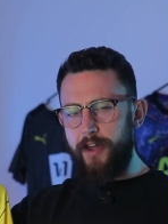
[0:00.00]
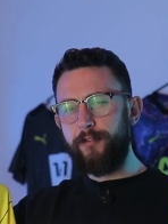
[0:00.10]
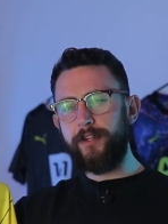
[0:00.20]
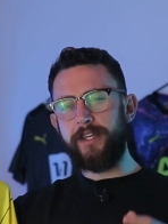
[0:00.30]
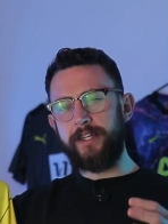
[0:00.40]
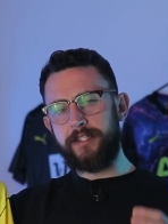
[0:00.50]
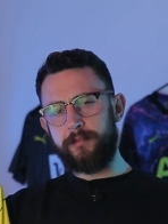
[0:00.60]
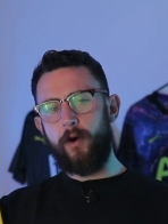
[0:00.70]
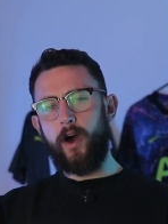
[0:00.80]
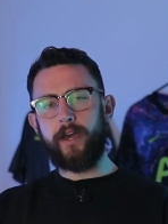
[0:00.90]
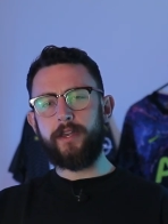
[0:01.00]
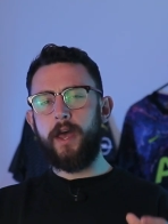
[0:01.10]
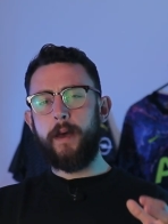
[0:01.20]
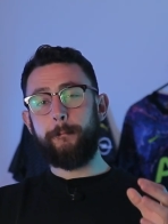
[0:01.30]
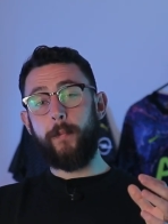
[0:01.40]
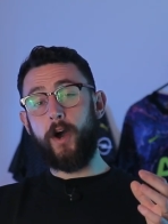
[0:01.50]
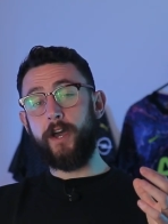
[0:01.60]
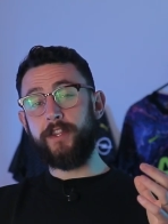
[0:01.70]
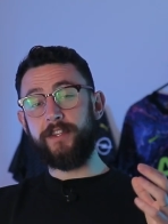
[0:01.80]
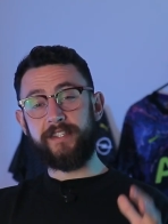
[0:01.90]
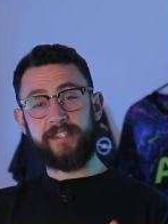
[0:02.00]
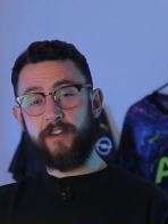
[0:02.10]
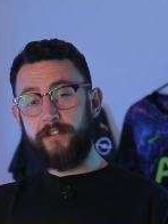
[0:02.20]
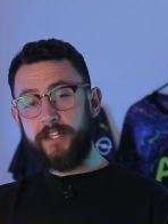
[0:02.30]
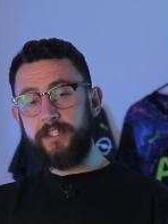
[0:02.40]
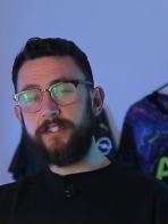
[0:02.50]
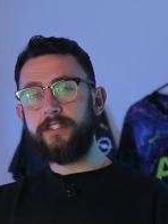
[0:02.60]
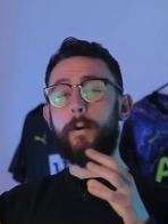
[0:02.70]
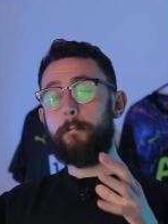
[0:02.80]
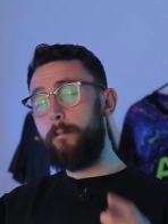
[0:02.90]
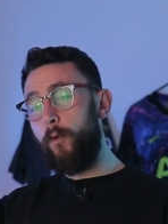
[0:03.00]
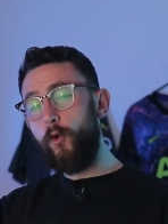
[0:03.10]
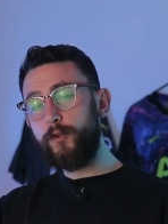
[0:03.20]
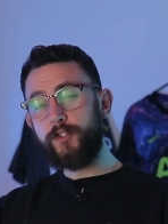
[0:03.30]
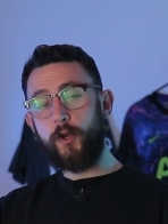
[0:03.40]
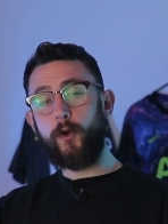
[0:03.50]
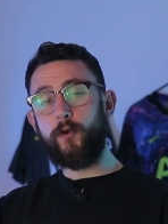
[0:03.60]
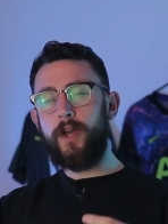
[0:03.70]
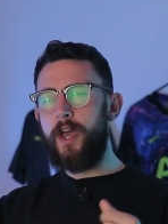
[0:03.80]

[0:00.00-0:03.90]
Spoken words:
heavily inspired by the 70s, but more so